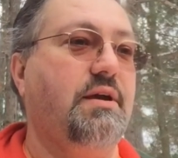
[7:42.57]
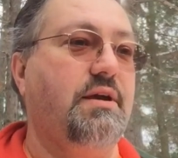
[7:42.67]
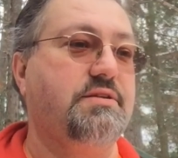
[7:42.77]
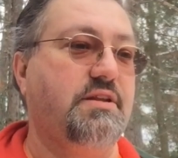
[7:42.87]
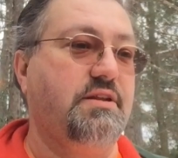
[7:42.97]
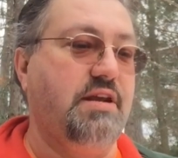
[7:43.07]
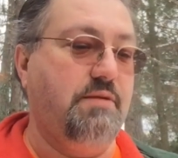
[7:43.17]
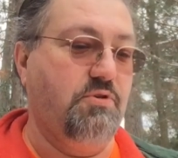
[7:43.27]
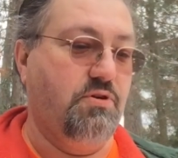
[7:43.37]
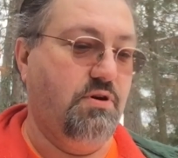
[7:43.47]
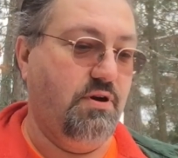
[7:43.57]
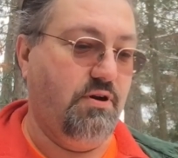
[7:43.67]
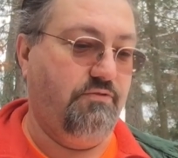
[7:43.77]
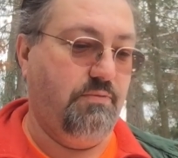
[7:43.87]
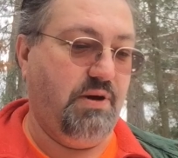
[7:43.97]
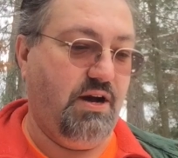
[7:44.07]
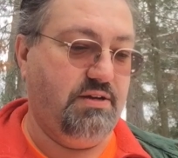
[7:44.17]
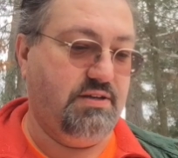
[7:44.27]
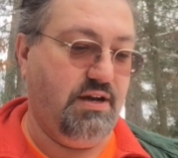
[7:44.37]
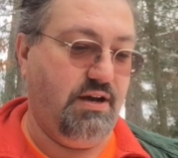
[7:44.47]
is in the neighborhood of about
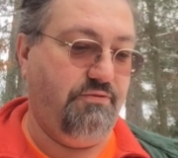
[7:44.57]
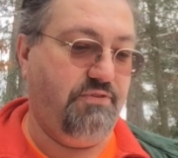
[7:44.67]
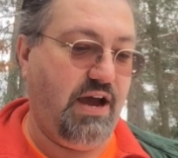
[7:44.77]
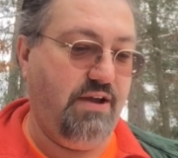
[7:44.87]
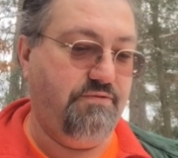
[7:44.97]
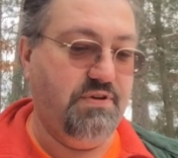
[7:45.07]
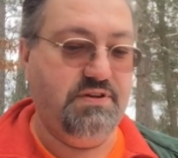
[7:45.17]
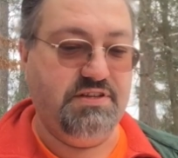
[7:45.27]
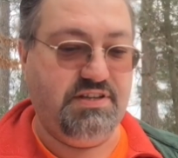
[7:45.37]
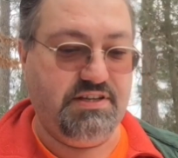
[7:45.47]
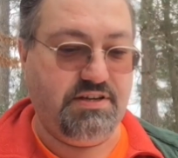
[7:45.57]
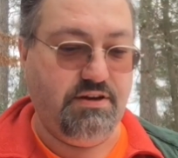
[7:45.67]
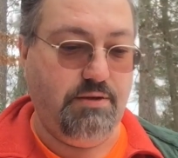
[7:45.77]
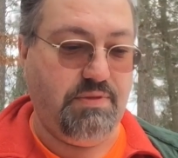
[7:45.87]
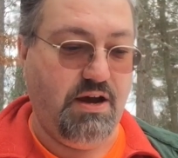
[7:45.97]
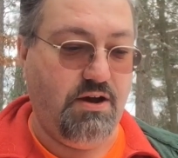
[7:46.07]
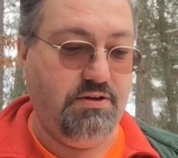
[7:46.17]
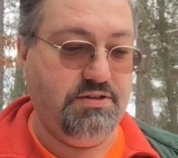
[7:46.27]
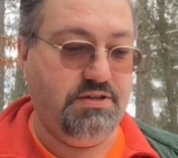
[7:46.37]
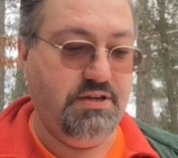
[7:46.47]
500 to 600
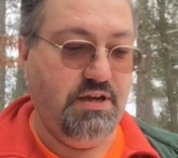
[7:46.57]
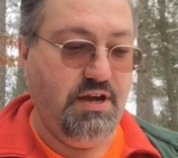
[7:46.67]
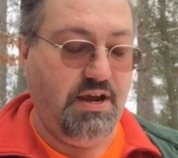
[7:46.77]
pounds,